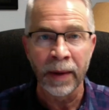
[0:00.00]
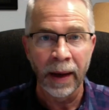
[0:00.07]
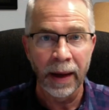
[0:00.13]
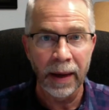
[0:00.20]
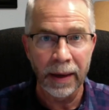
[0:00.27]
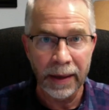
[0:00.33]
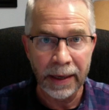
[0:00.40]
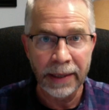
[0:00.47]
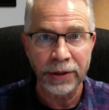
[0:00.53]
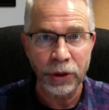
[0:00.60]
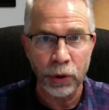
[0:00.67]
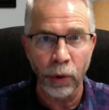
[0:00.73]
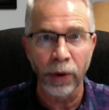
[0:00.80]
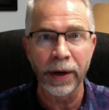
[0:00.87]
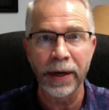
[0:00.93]
uh,
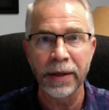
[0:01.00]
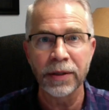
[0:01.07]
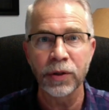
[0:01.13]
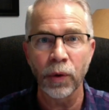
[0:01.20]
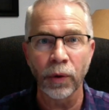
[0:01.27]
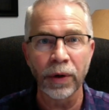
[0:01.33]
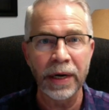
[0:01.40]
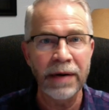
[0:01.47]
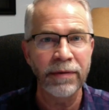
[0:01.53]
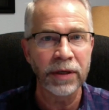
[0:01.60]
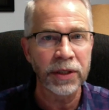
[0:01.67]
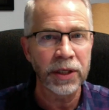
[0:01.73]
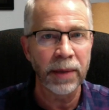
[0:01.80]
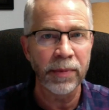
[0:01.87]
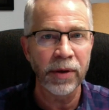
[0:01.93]
historians or even
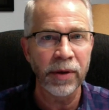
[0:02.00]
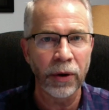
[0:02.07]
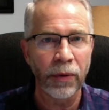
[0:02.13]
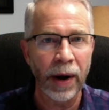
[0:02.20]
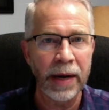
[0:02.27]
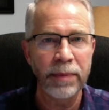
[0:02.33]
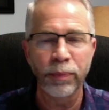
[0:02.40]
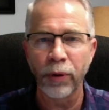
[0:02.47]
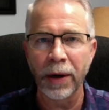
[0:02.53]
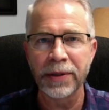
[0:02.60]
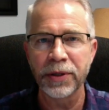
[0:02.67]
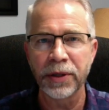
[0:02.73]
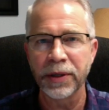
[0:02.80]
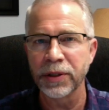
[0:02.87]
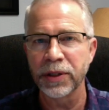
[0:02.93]
some of the great
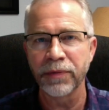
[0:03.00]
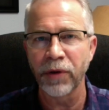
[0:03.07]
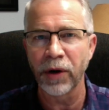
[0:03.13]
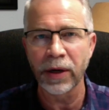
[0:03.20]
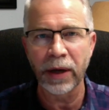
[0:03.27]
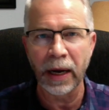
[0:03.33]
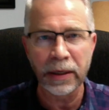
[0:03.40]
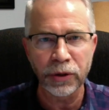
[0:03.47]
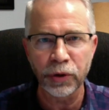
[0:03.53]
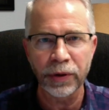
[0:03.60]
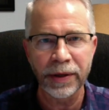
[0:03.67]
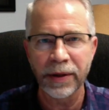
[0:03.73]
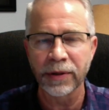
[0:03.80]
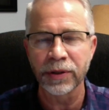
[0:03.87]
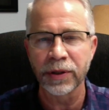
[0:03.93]
presidents of our country.
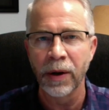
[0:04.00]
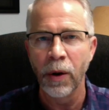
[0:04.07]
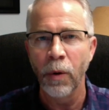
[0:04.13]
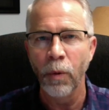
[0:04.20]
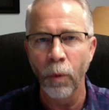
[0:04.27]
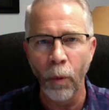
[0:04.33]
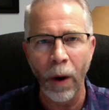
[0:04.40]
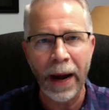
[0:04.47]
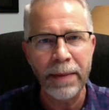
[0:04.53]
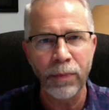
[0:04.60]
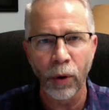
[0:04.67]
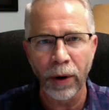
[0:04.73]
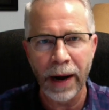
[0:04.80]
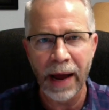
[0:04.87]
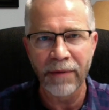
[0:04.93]
There's way
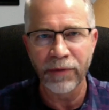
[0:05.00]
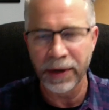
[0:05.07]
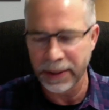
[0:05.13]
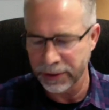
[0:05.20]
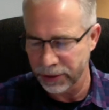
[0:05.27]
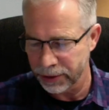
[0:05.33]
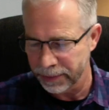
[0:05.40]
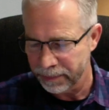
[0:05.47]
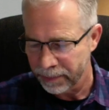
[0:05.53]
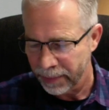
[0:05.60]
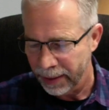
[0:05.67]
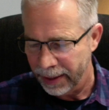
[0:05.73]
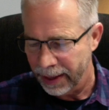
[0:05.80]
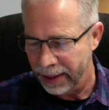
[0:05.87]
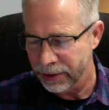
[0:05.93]
more evidence.
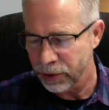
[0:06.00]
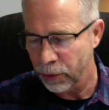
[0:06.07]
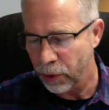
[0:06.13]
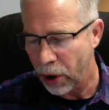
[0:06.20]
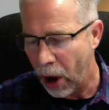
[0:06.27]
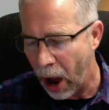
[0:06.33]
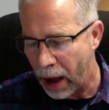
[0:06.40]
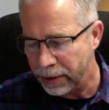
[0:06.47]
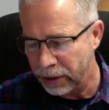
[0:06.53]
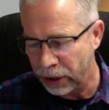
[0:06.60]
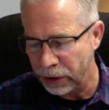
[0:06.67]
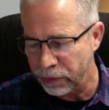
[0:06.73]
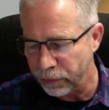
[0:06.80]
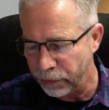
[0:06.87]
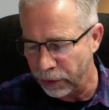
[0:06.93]
And so God
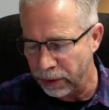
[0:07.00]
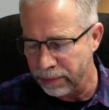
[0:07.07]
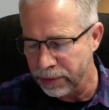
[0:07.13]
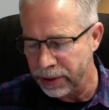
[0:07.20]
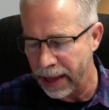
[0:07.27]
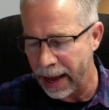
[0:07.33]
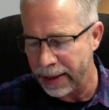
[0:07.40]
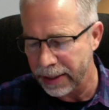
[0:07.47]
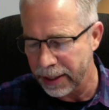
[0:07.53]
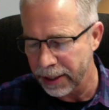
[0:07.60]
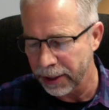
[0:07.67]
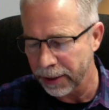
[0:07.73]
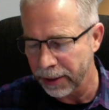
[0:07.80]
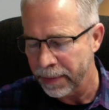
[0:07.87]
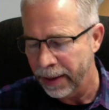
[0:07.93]
confirms that
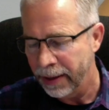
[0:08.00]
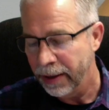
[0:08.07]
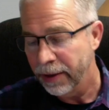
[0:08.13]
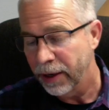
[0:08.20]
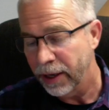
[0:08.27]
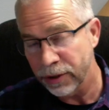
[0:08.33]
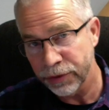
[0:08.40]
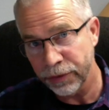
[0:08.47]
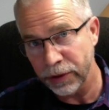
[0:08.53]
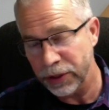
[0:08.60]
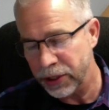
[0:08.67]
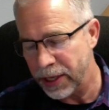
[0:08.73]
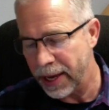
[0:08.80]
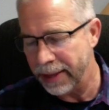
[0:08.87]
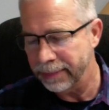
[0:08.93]
here. Here's verse
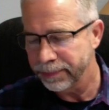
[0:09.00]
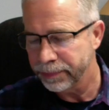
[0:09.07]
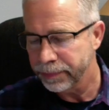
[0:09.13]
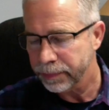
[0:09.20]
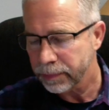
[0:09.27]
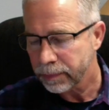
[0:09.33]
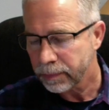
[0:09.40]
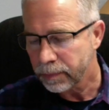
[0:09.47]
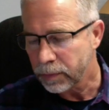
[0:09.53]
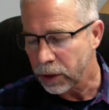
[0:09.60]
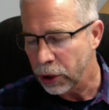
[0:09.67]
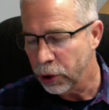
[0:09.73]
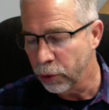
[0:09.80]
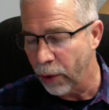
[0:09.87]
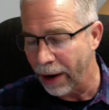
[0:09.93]
10
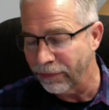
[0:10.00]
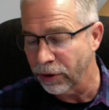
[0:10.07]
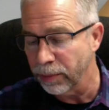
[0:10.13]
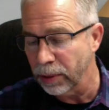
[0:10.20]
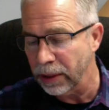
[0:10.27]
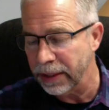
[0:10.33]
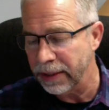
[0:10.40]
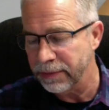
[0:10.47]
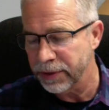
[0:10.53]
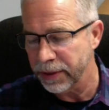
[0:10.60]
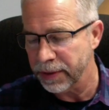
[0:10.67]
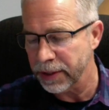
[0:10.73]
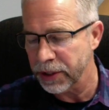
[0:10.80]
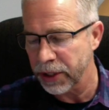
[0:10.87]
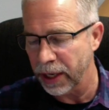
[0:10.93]
Whoever believes in
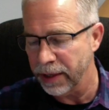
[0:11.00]
the Son